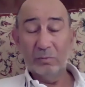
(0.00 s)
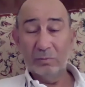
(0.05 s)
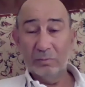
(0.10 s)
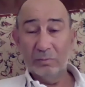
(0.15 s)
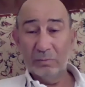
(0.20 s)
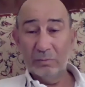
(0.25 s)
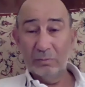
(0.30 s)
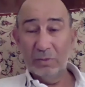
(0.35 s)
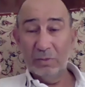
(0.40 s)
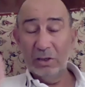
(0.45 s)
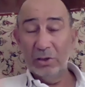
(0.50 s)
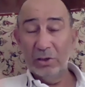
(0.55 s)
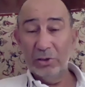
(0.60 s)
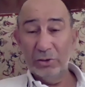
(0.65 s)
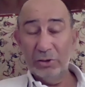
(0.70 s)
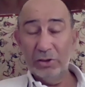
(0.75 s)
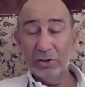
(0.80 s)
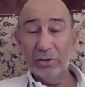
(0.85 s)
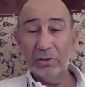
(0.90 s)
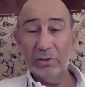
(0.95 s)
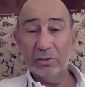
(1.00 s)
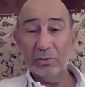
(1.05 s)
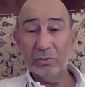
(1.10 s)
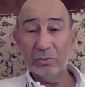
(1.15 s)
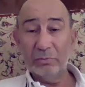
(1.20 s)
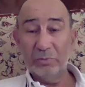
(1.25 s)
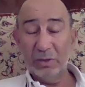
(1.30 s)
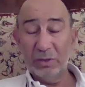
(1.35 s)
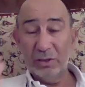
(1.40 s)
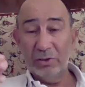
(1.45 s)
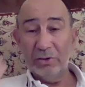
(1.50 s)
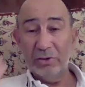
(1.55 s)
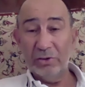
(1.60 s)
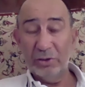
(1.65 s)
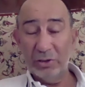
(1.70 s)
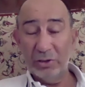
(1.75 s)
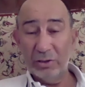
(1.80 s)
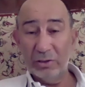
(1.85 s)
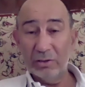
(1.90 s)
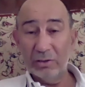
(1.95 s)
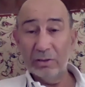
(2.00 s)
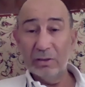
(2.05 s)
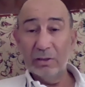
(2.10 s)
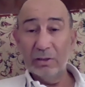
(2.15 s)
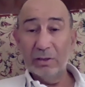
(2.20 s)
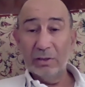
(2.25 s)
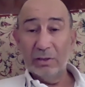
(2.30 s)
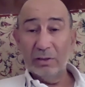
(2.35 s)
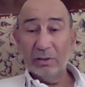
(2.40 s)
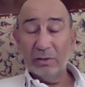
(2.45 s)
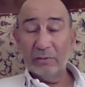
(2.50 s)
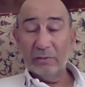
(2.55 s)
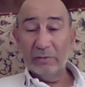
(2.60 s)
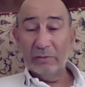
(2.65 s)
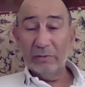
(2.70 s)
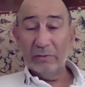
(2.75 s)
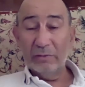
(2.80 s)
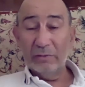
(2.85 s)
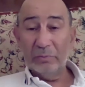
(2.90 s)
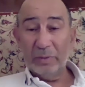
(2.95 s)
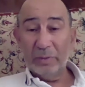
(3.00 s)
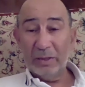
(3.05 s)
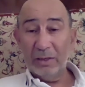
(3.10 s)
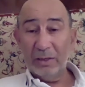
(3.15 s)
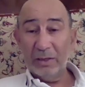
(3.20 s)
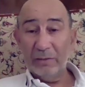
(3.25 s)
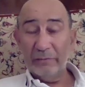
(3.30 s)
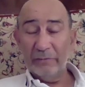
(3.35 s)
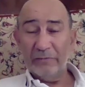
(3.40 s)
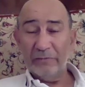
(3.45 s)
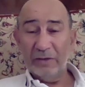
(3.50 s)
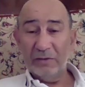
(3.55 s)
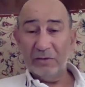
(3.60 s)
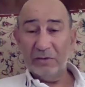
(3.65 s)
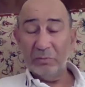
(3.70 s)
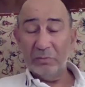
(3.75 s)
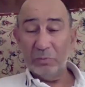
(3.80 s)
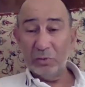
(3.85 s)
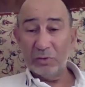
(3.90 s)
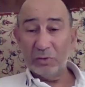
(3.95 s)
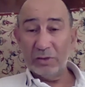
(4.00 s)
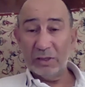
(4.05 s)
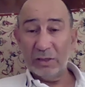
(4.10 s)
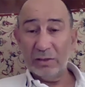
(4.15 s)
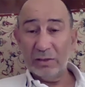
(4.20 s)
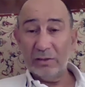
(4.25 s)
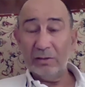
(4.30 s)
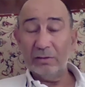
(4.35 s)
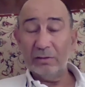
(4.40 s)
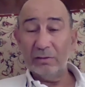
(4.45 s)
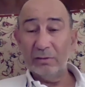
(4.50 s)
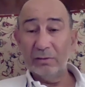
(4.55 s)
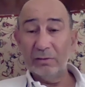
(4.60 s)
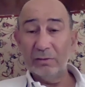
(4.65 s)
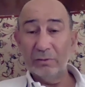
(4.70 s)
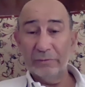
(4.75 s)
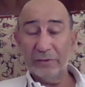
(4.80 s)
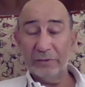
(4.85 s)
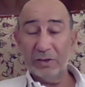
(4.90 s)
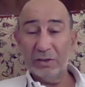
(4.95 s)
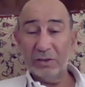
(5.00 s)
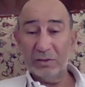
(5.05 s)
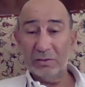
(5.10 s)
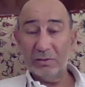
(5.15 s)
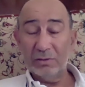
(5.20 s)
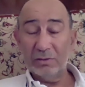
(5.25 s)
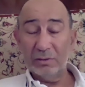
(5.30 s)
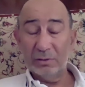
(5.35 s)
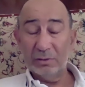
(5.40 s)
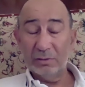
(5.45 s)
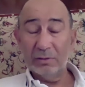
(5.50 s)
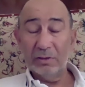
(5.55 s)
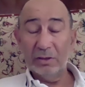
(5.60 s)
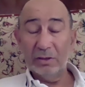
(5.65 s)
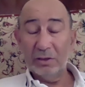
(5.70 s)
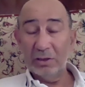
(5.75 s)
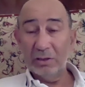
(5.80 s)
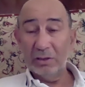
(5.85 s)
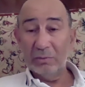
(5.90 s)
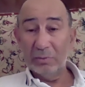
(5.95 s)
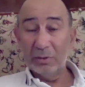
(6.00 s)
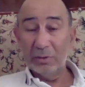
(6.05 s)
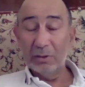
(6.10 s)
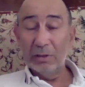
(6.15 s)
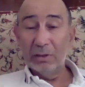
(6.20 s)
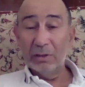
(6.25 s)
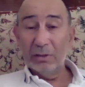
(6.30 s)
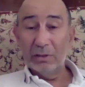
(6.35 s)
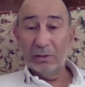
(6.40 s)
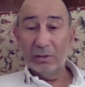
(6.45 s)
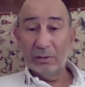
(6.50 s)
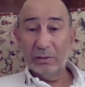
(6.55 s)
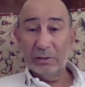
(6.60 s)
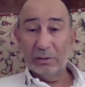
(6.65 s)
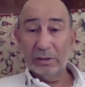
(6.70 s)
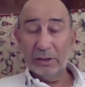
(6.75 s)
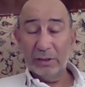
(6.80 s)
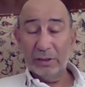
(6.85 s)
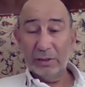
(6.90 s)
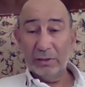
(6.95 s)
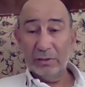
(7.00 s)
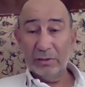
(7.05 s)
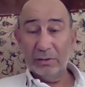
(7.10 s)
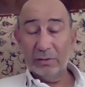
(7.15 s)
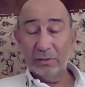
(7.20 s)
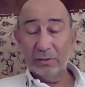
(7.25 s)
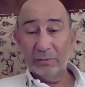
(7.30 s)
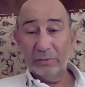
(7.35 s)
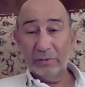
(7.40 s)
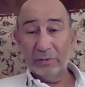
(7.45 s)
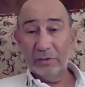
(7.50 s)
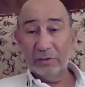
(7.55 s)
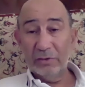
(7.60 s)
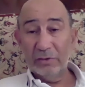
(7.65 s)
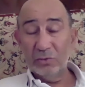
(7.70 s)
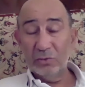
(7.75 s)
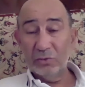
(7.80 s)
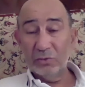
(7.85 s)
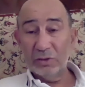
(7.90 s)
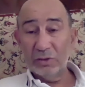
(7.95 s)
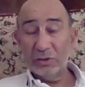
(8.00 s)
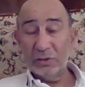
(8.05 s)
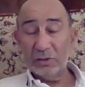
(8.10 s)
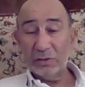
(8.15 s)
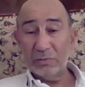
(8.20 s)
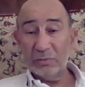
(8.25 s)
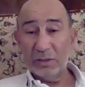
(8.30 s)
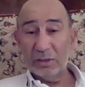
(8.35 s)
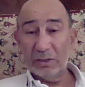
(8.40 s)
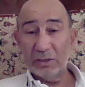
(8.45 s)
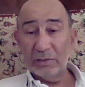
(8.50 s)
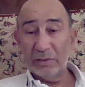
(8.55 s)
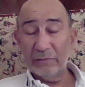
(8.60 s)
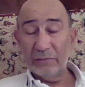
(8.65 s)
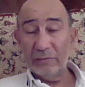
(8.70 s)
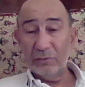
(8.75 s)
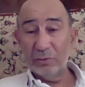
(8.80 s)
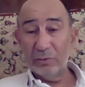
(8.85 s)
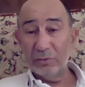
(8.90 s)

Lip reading: millionaire or billionaire will pay 50% of his income, and we will use this money for